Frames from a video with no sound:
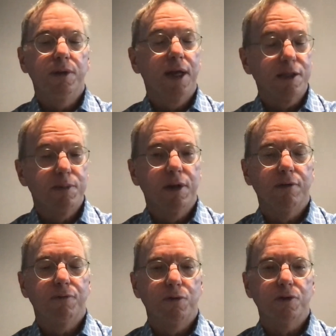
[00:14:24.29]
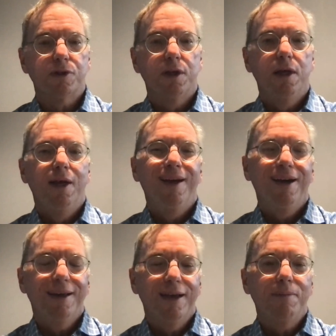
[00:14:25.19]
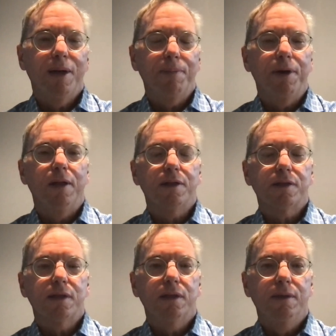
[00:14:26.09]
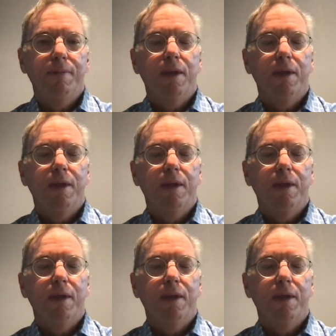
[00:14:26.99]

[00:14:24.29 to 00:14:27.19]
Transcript: and that's been enforced again by policy.